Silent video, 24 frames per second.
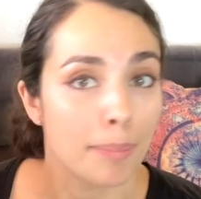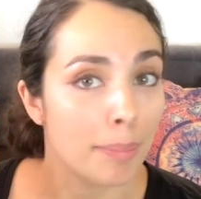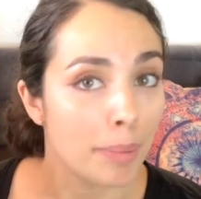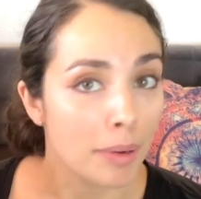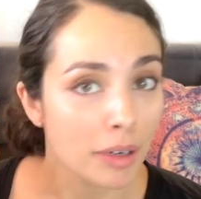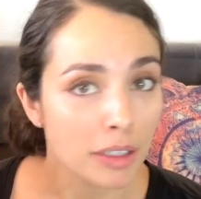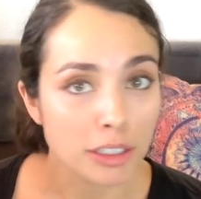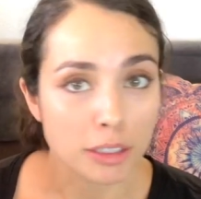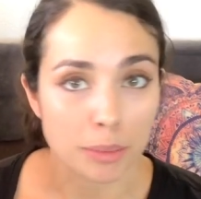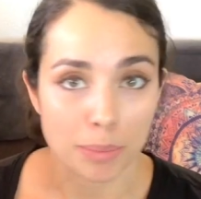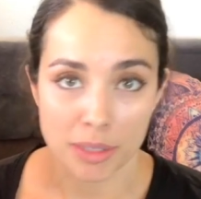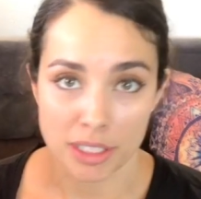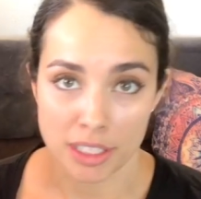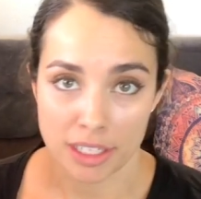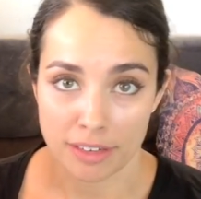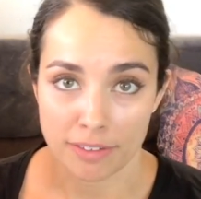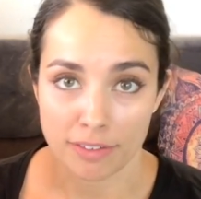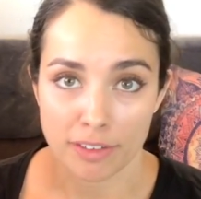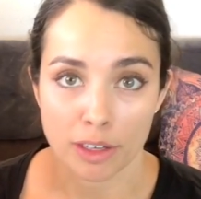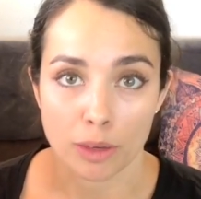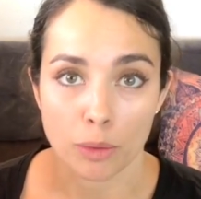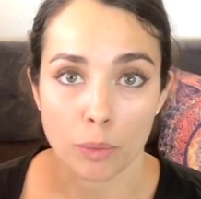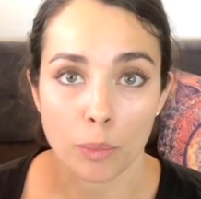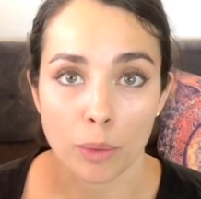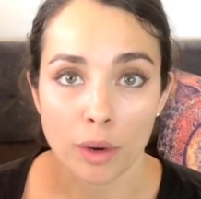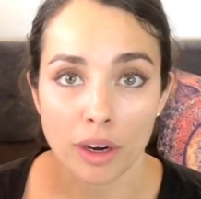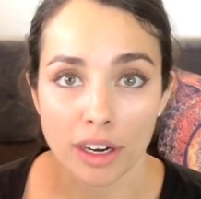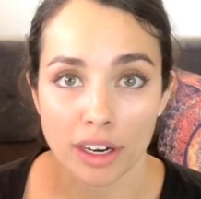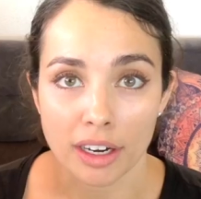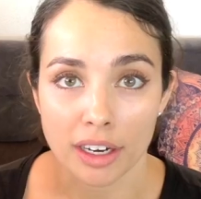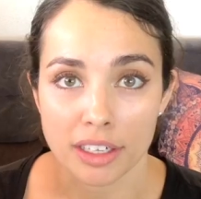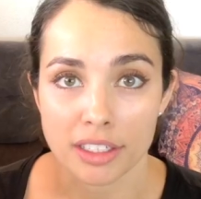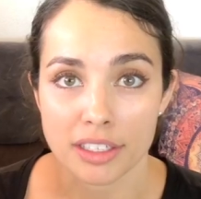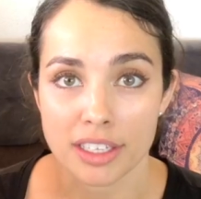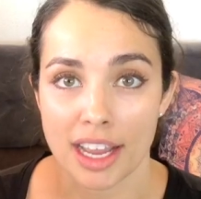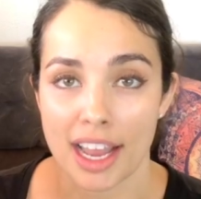book-specific
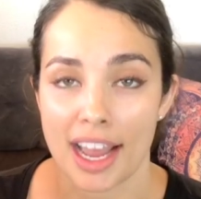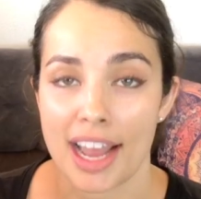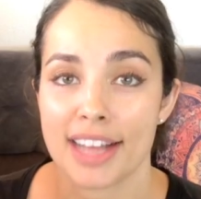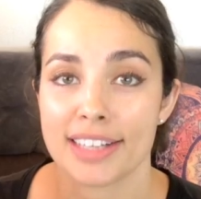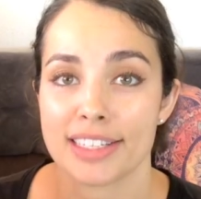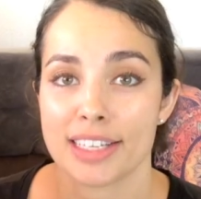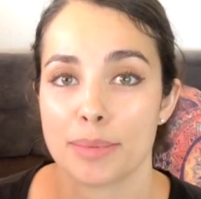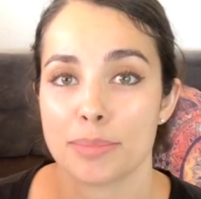words as